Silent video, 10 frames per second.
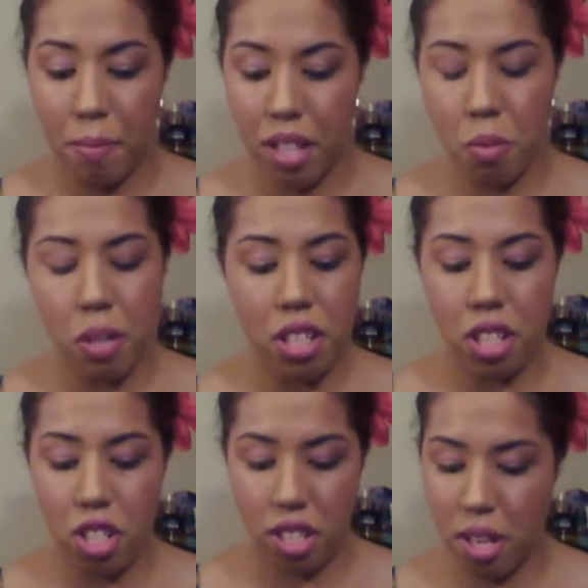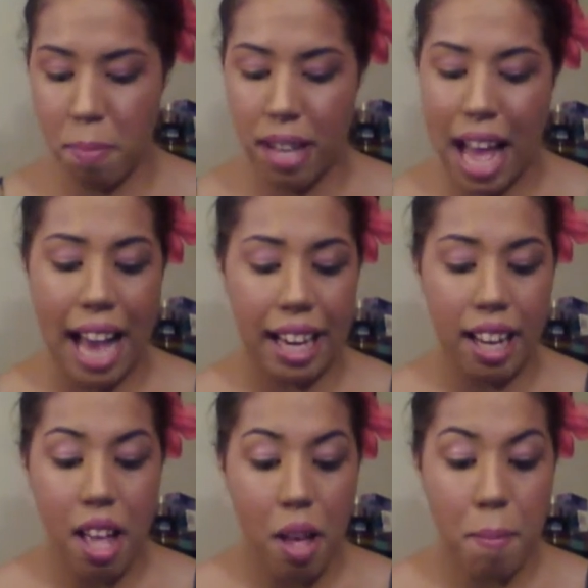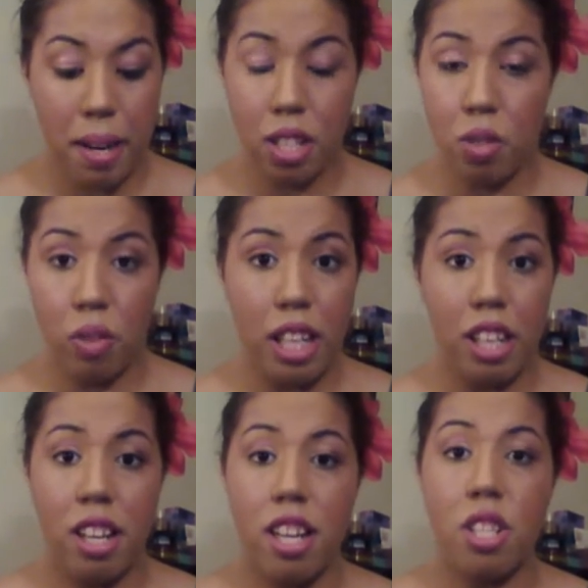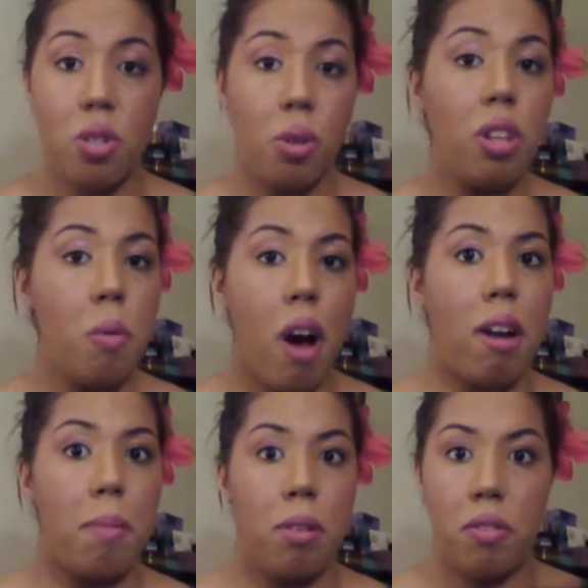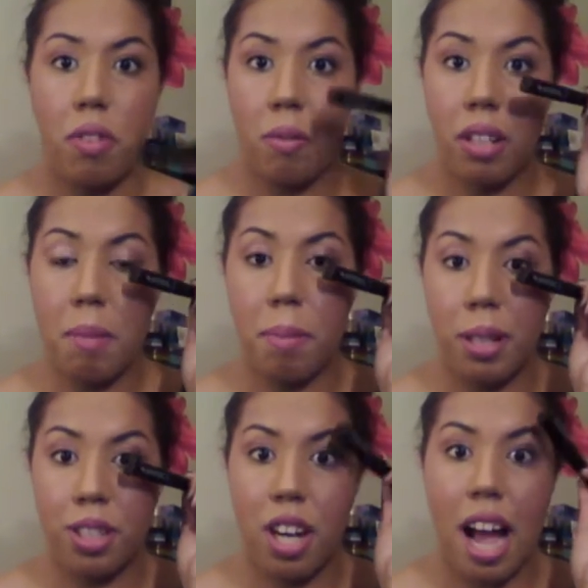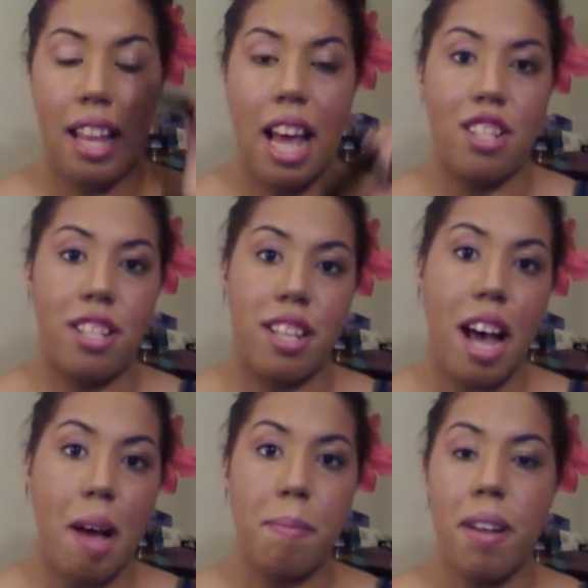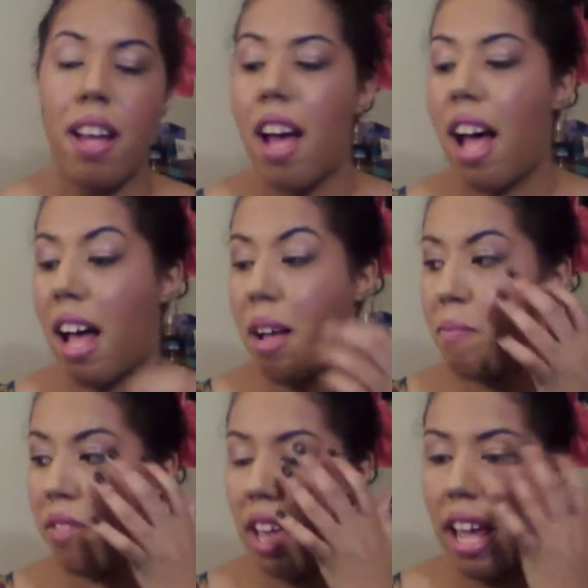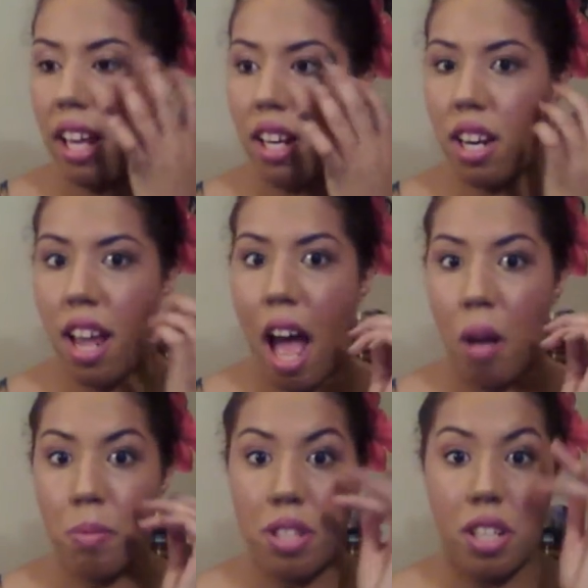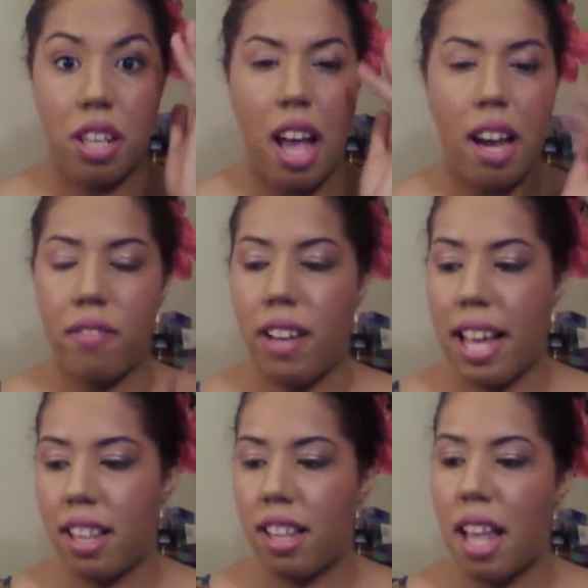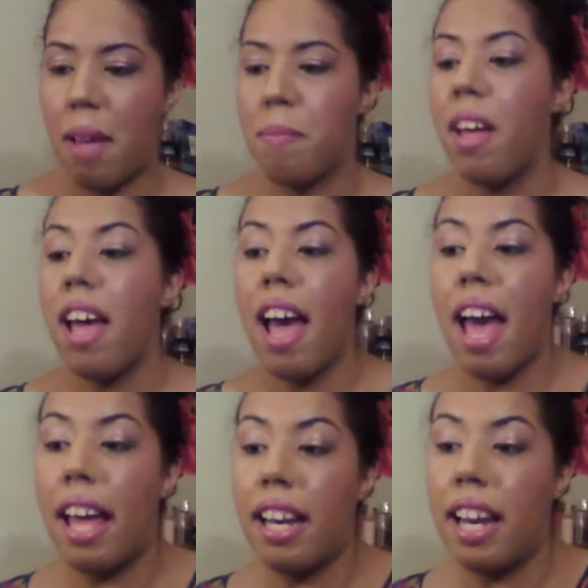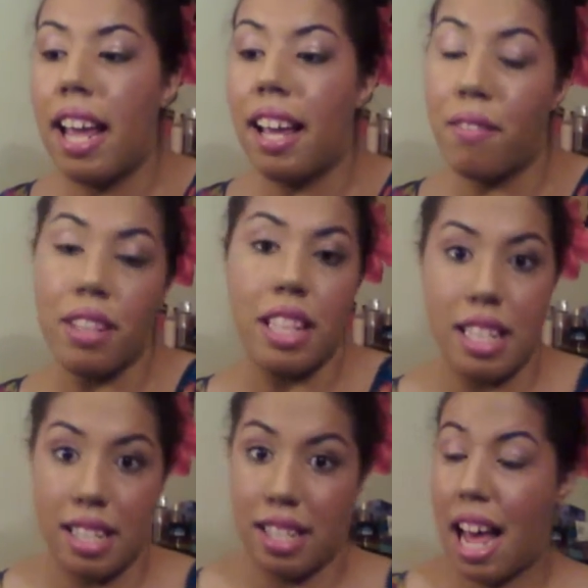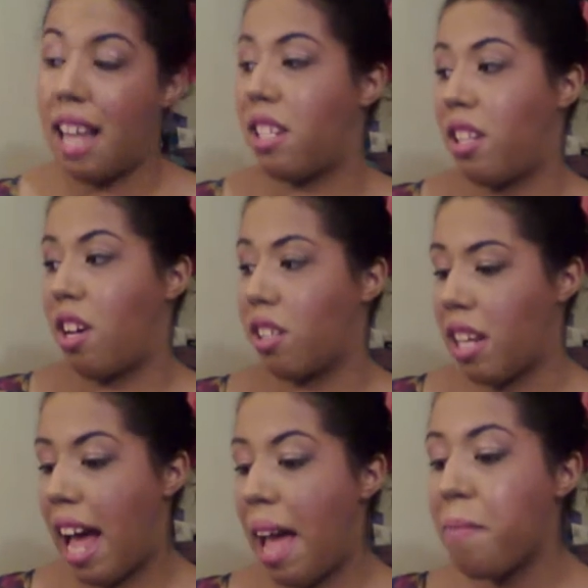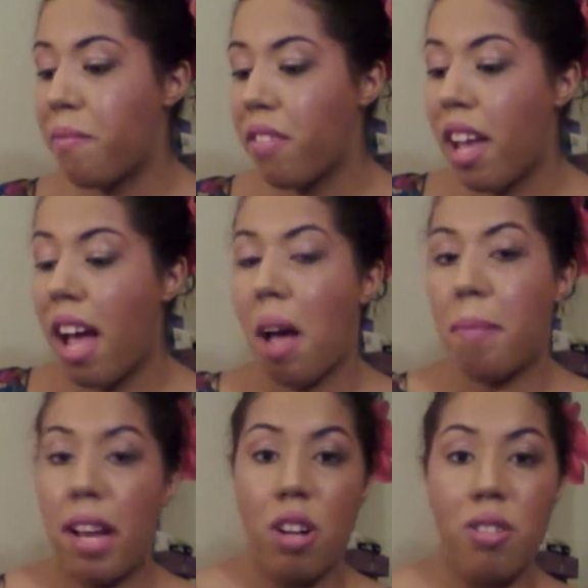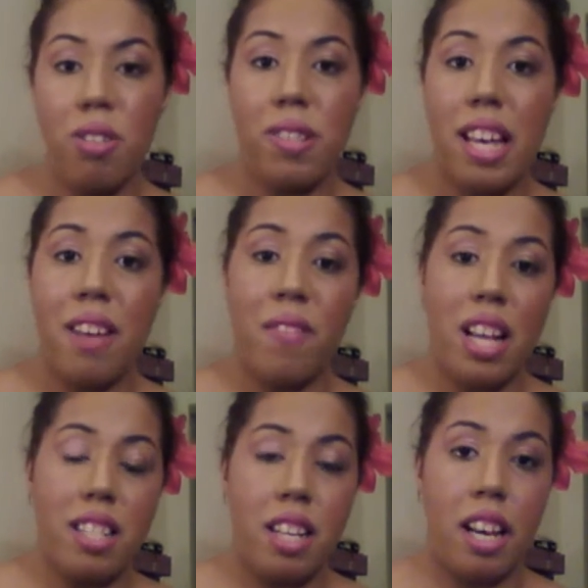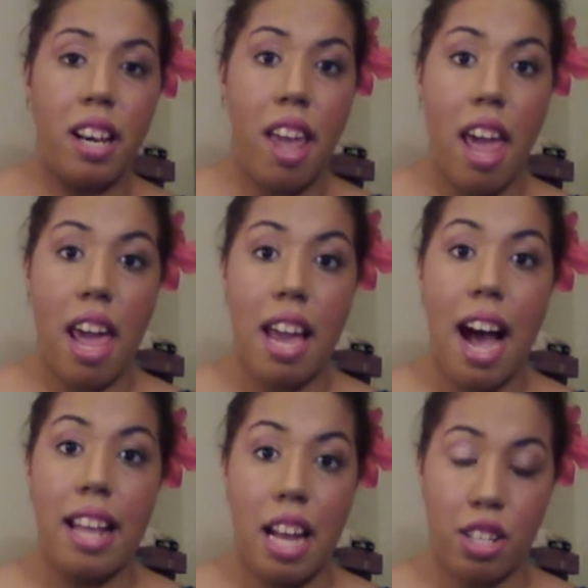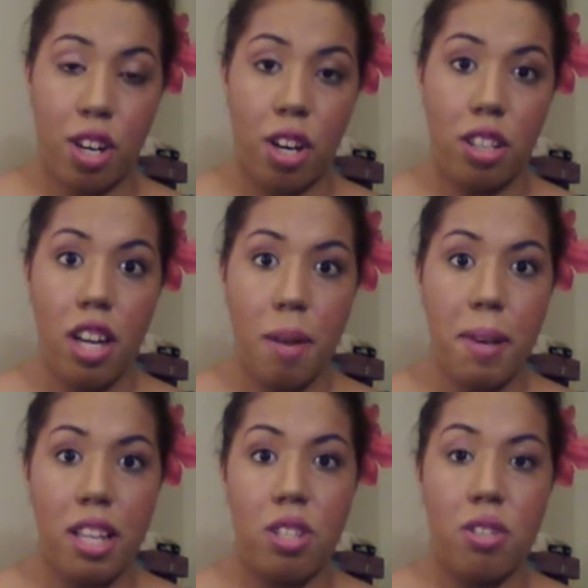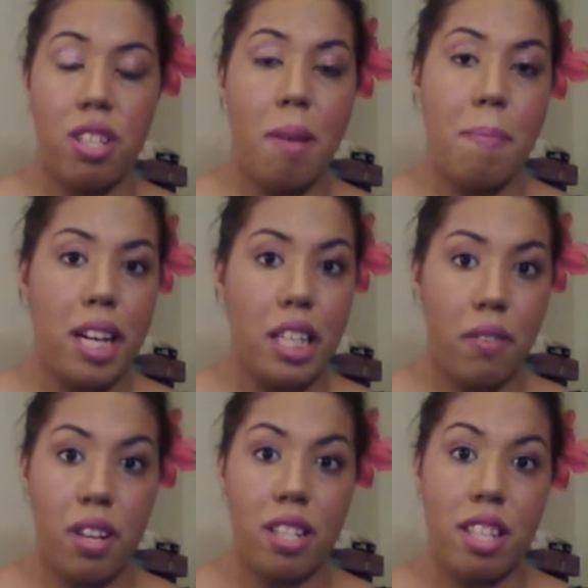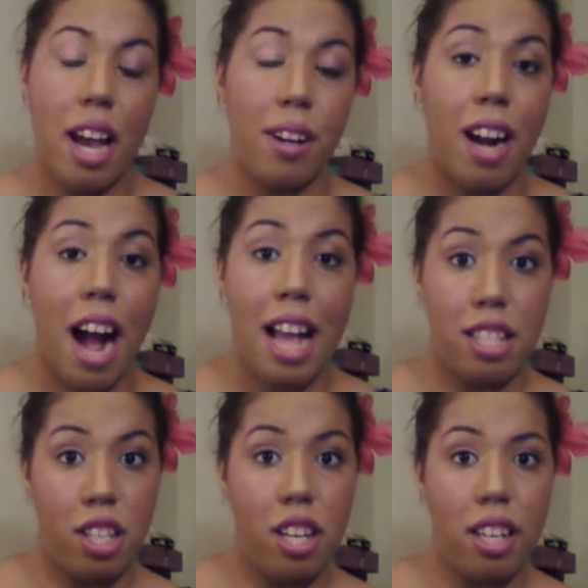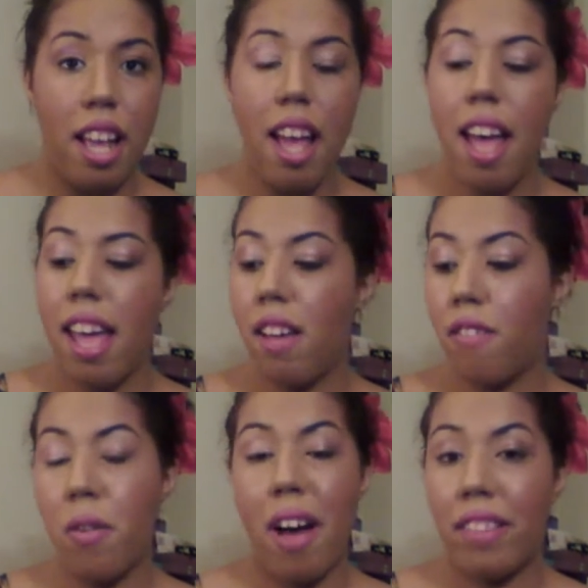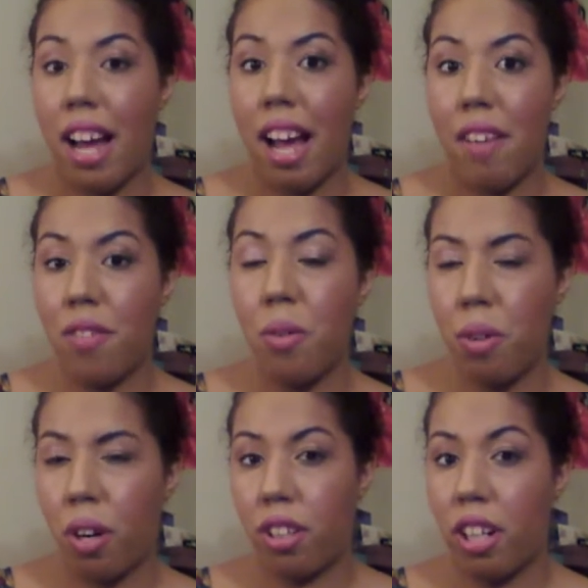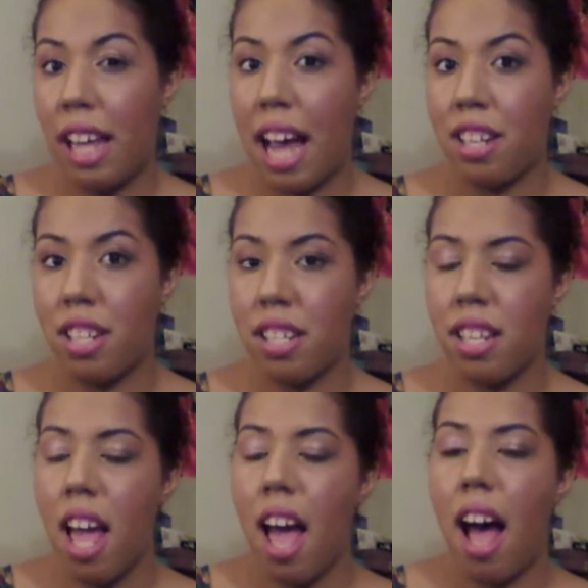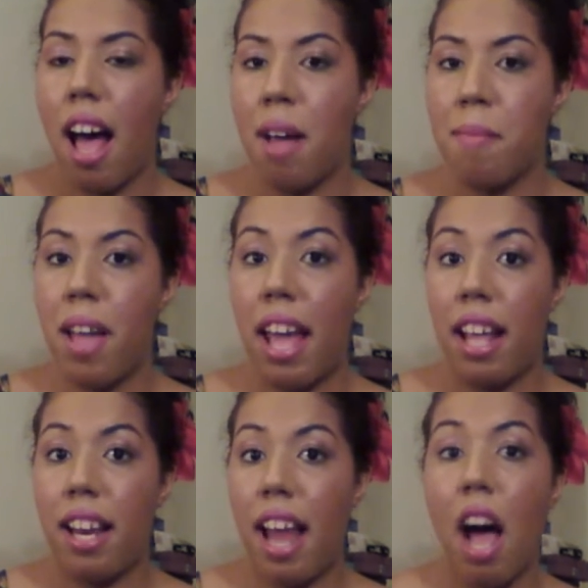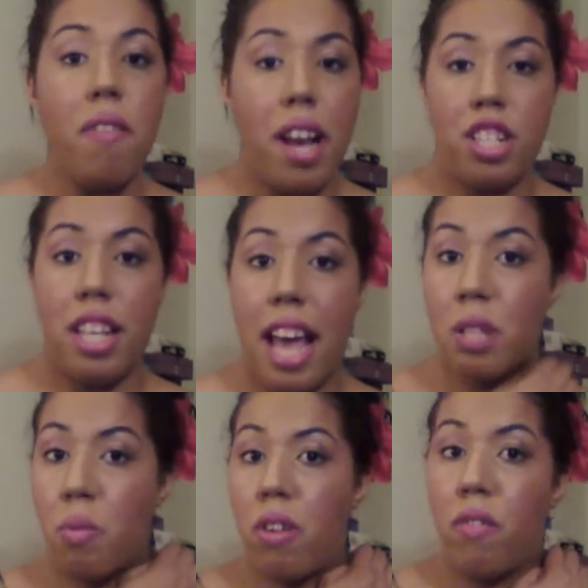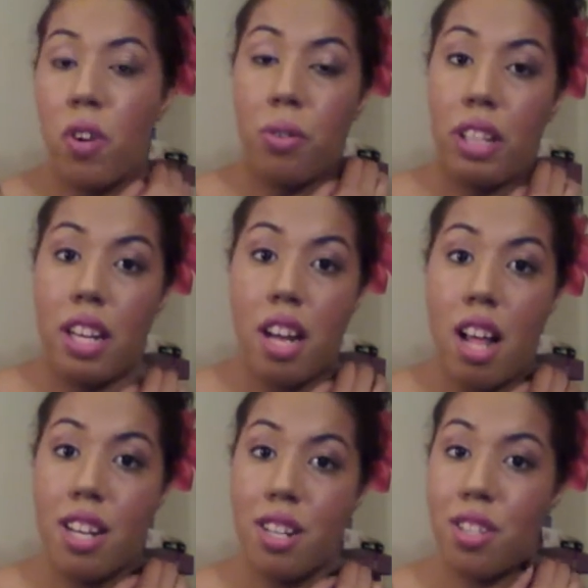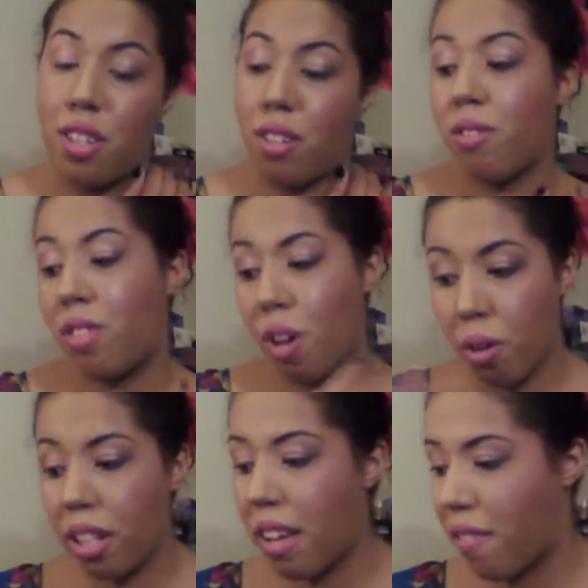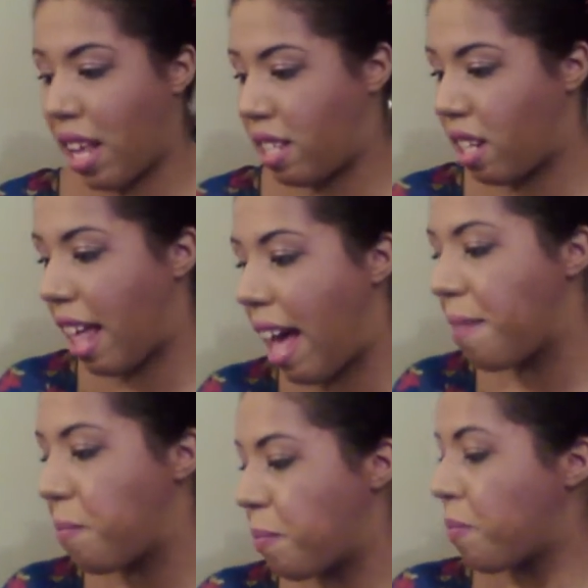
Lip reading: This one is just in black, but it's really good. It's truly waterproof. It really brings your eyelashes up and helps to kind of lengthen them, and it really does last a long time. I also say invest in a eyelash curler, because you'll see a big difference in how your eyes look if you curl your lashes. And e.l.f. actually has one for only $1, so totally invest in that.